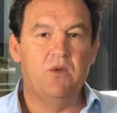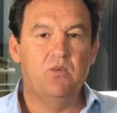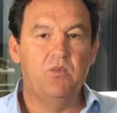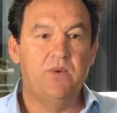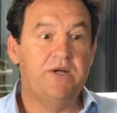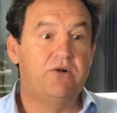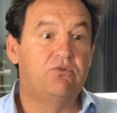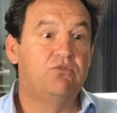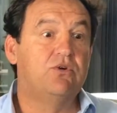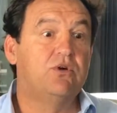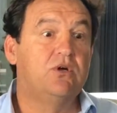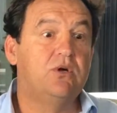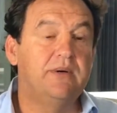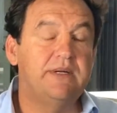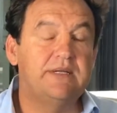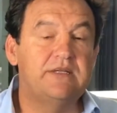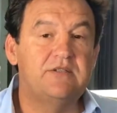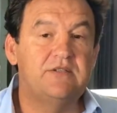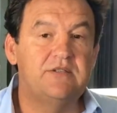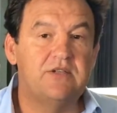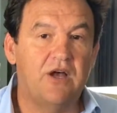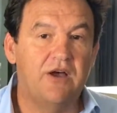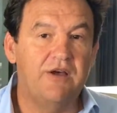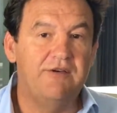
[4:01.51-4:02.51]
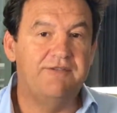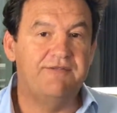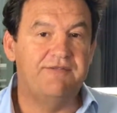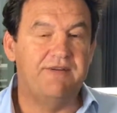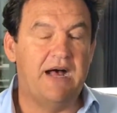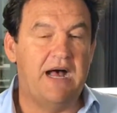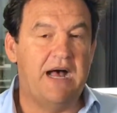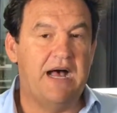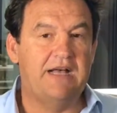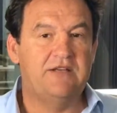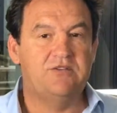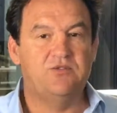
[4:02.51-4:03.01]
We grew it so
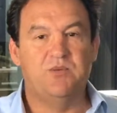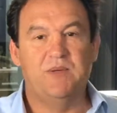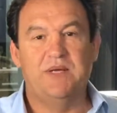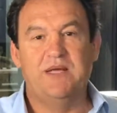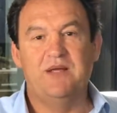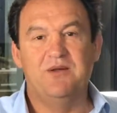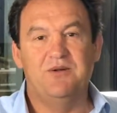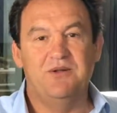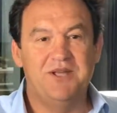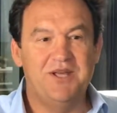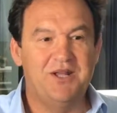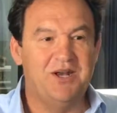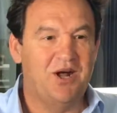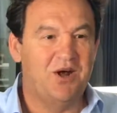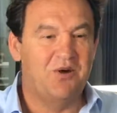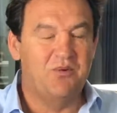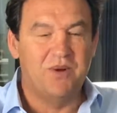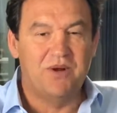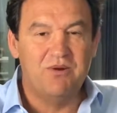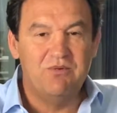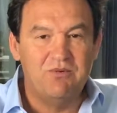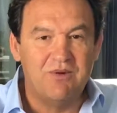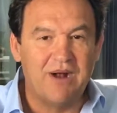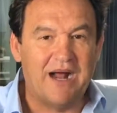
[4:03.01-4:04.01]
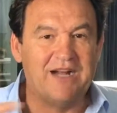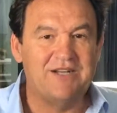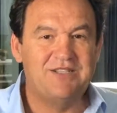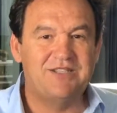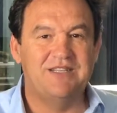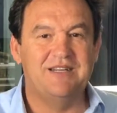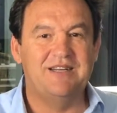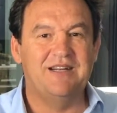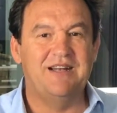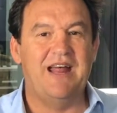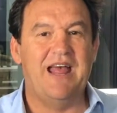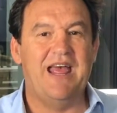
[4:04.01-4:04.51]
fast, we
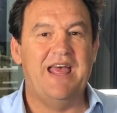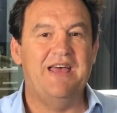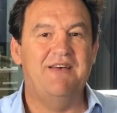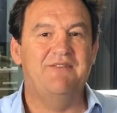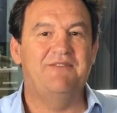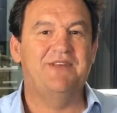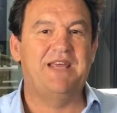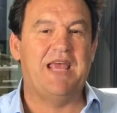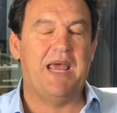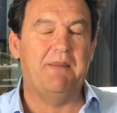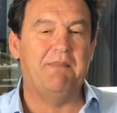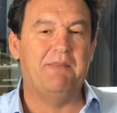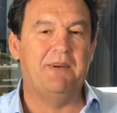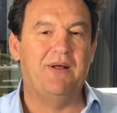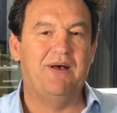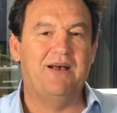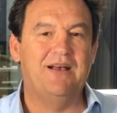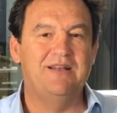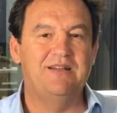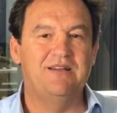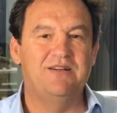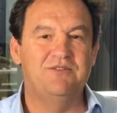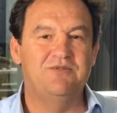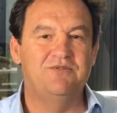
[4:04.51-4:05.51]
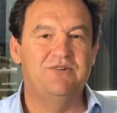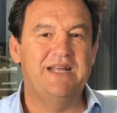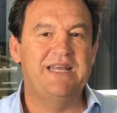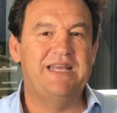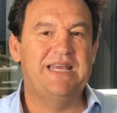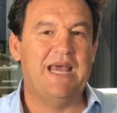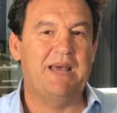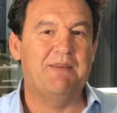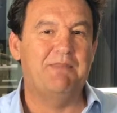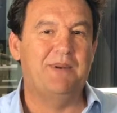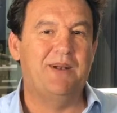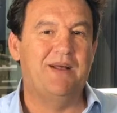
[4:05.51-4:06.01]
rushed to have
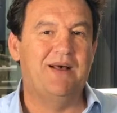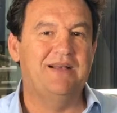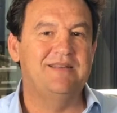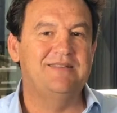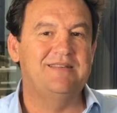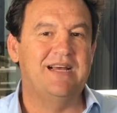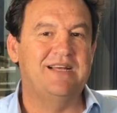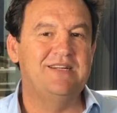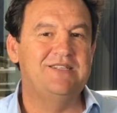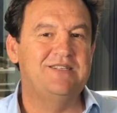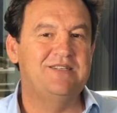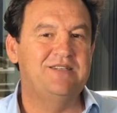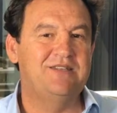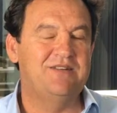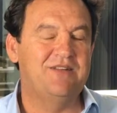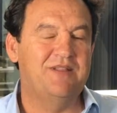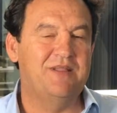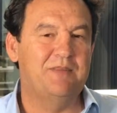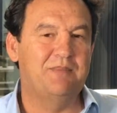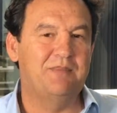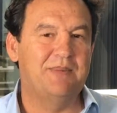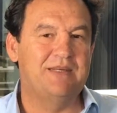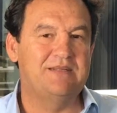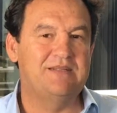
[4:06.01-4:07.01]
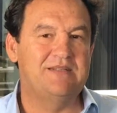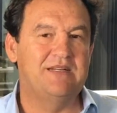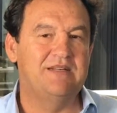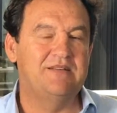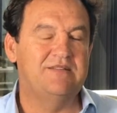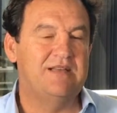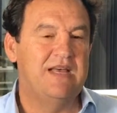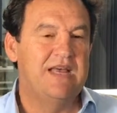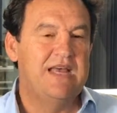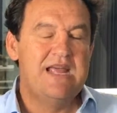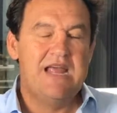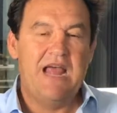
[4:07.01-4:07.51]
recapitalization to the
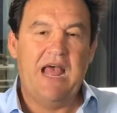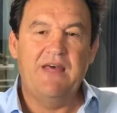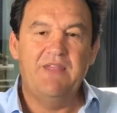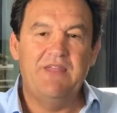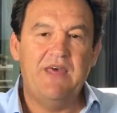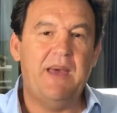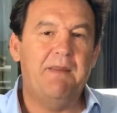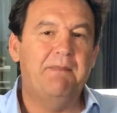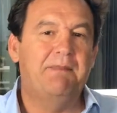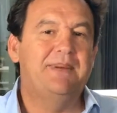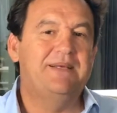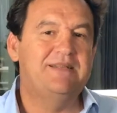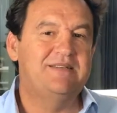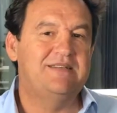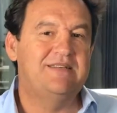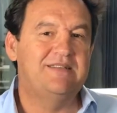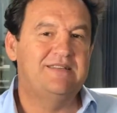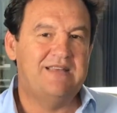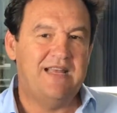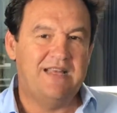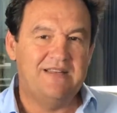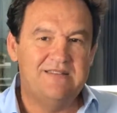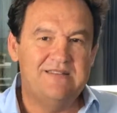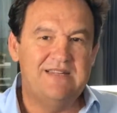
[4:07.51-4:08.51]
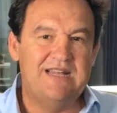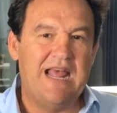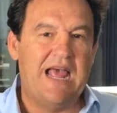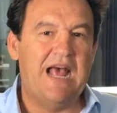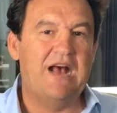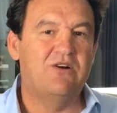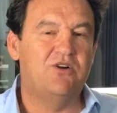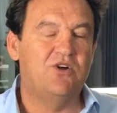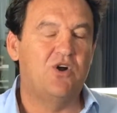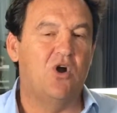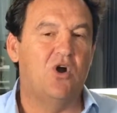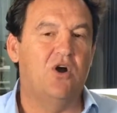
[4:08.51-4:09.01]
business, and that business has
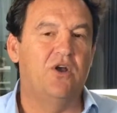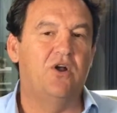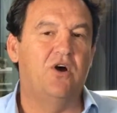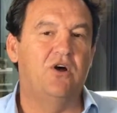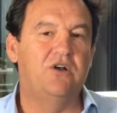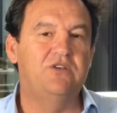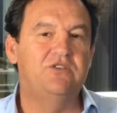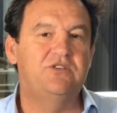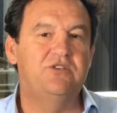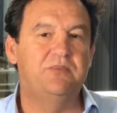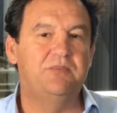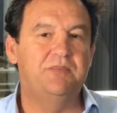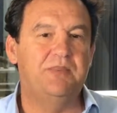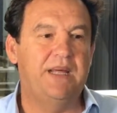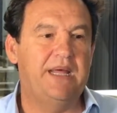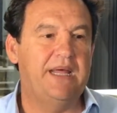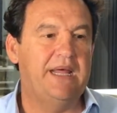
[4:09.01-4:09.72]
now gone on to